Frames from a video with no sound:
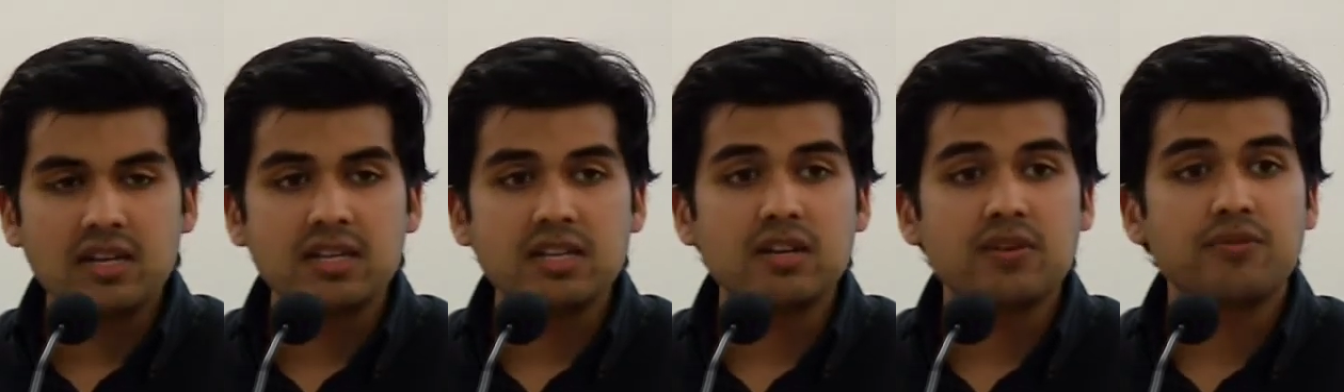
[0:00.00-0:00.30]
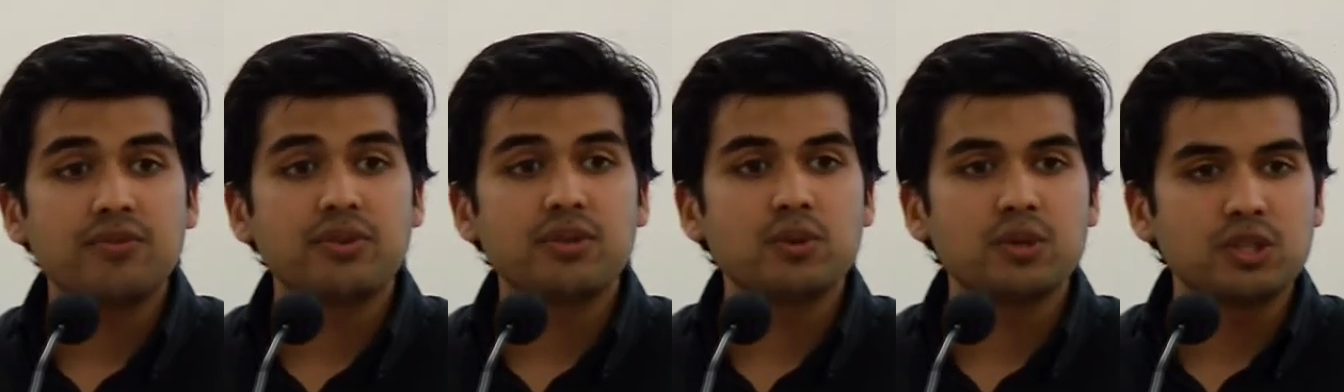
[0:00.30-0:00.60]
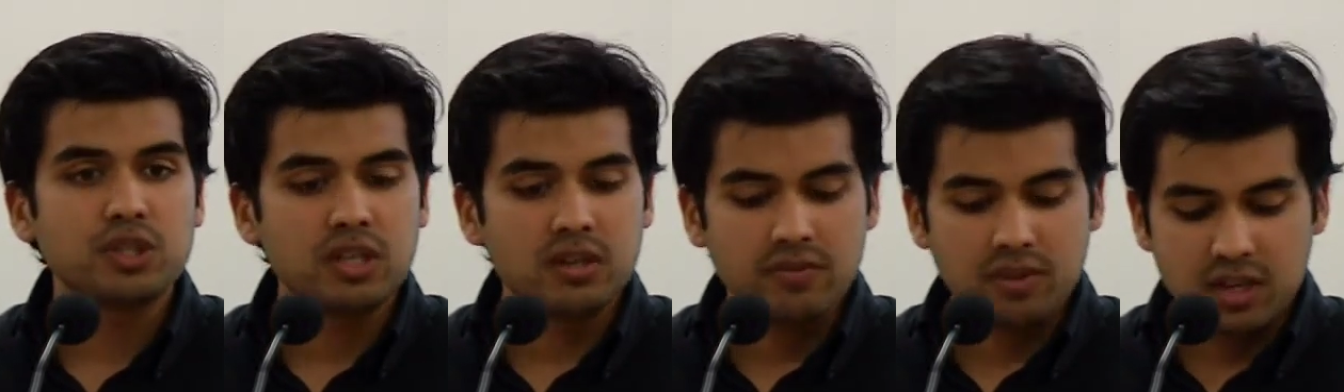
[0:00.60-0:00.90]
needed to
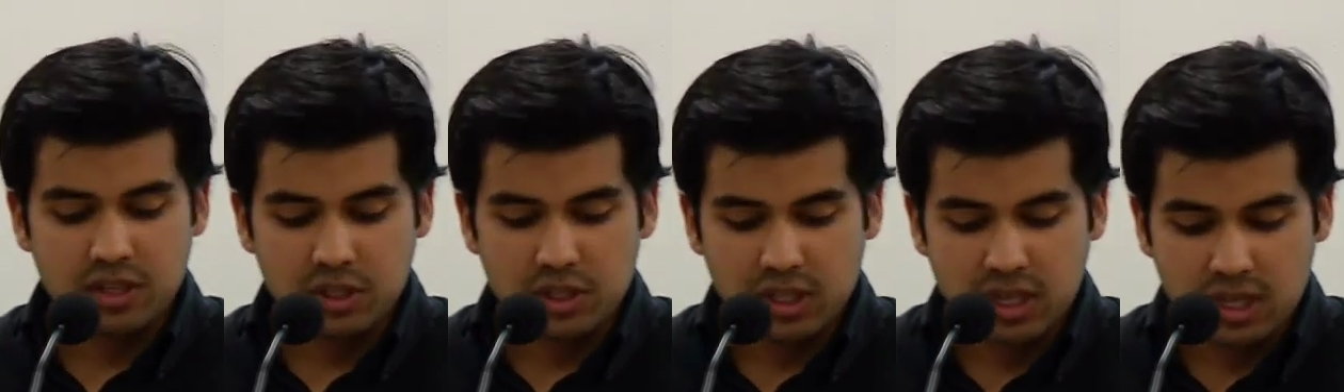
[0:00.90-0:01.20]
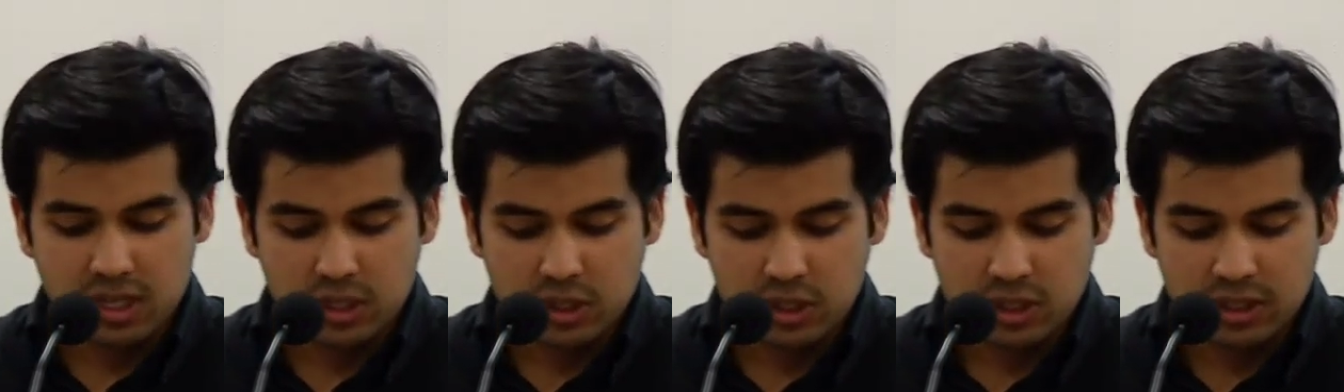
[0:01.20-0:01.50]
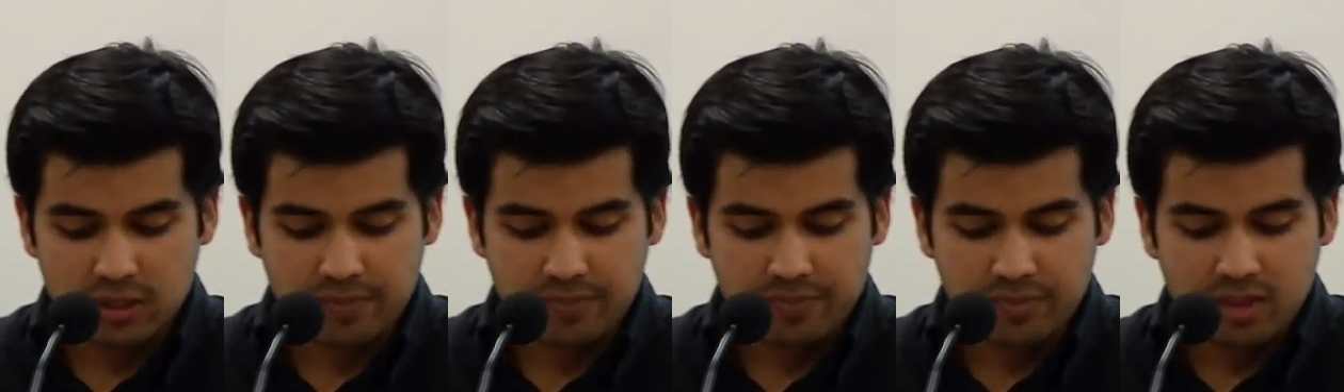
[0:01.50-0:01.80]
achieve an
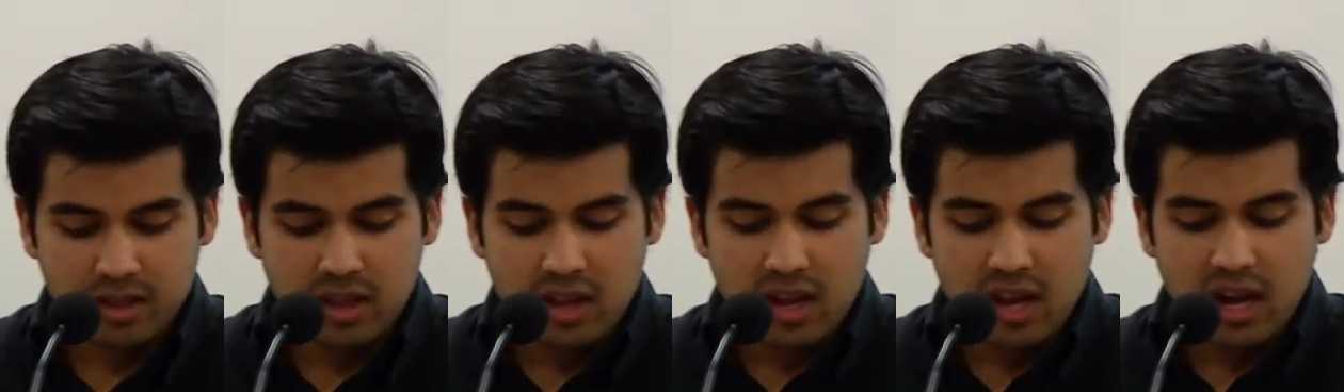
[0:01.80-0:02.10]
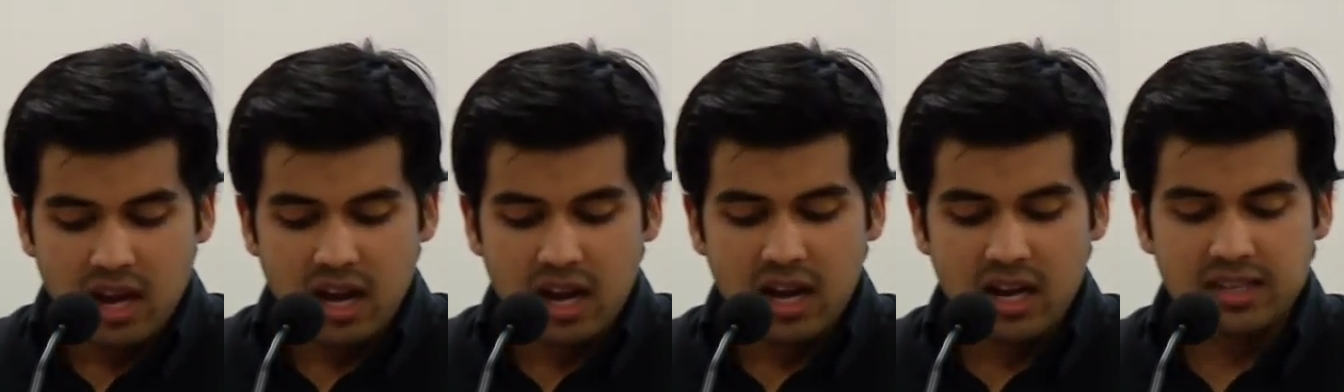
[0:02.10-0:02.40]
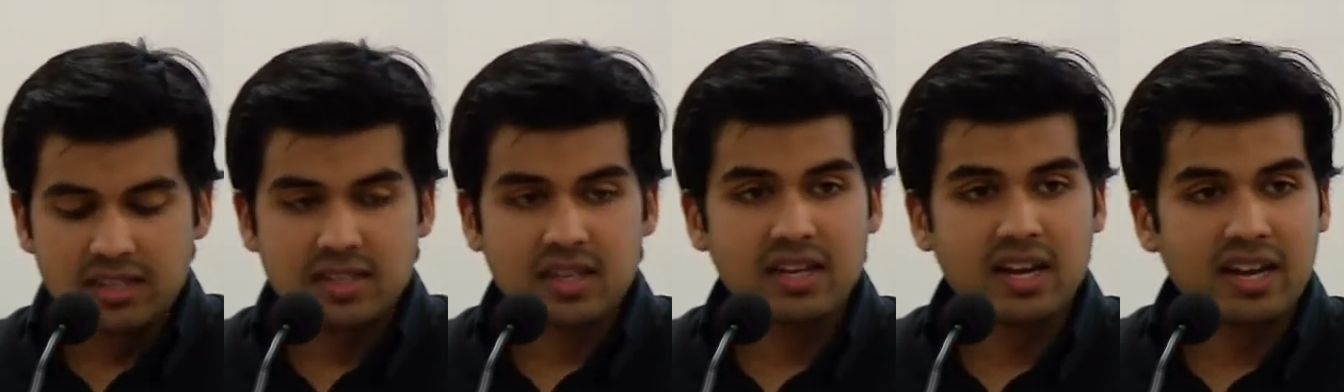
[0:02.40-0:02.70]
education.
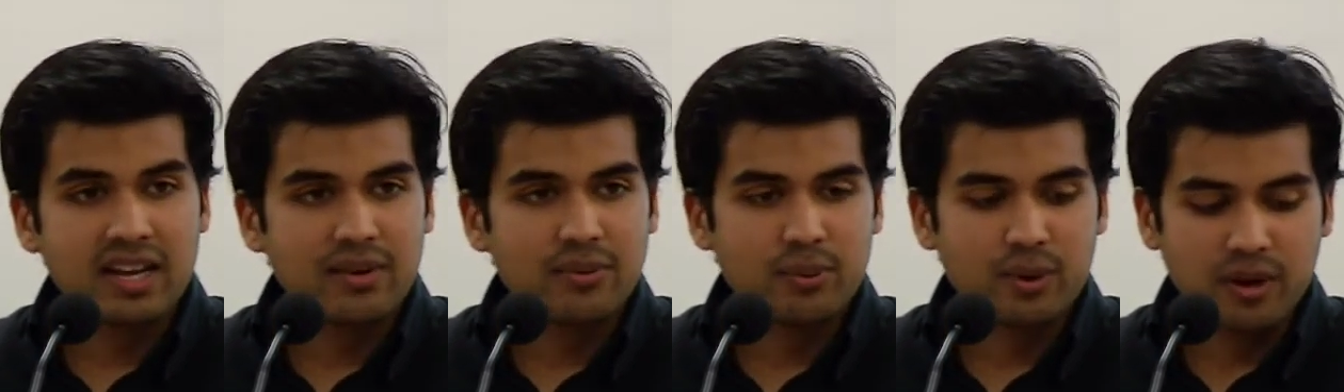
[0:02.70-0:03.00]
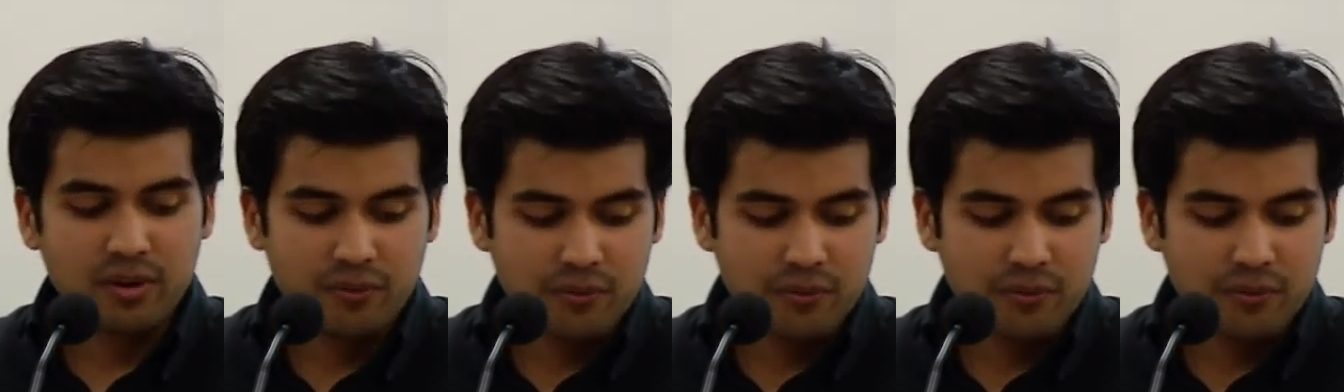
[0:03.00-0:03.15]
Uh, tonight, we